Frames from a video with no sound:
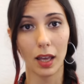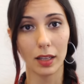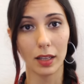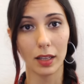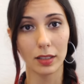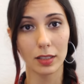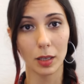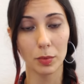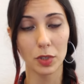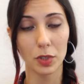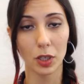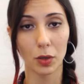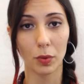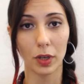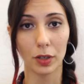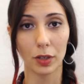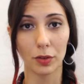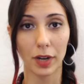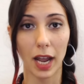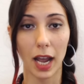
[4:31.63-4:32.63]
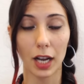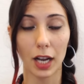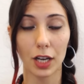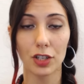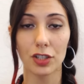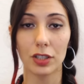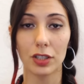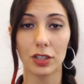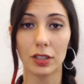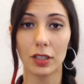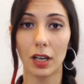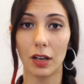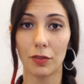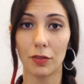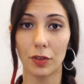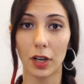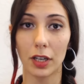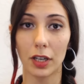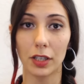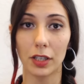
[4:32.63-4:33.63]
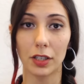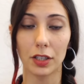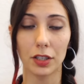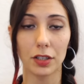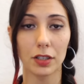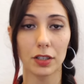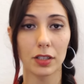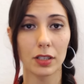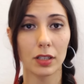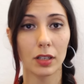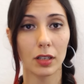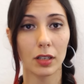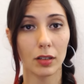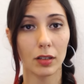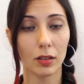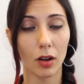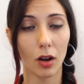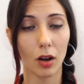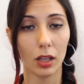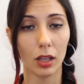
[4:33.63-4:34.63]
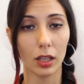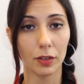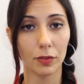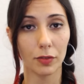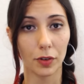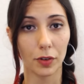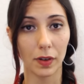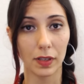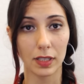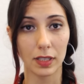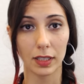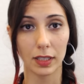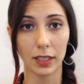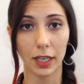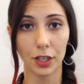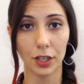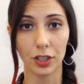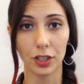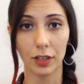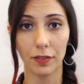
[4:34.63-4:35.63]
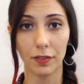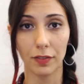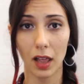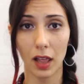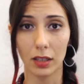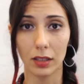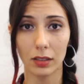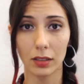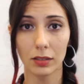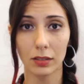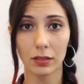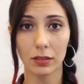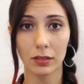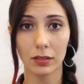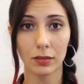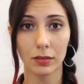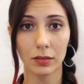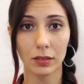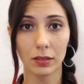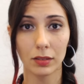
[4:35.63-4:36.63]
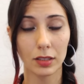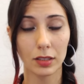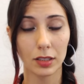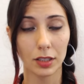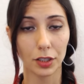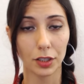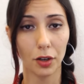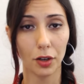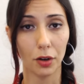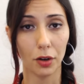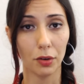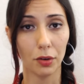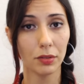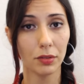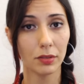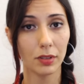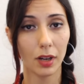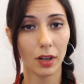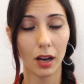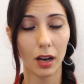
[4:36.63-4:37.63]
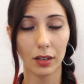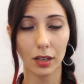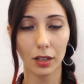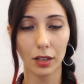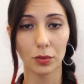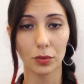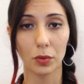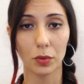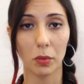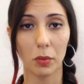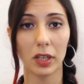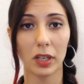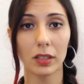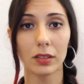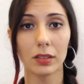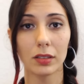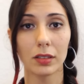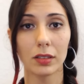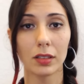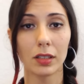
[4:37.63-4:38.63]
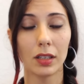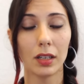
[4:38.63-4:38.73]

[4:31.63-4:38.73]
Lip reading: and subsequent reaction of Redditors calling for resignation of Ellen, CEO, another woman.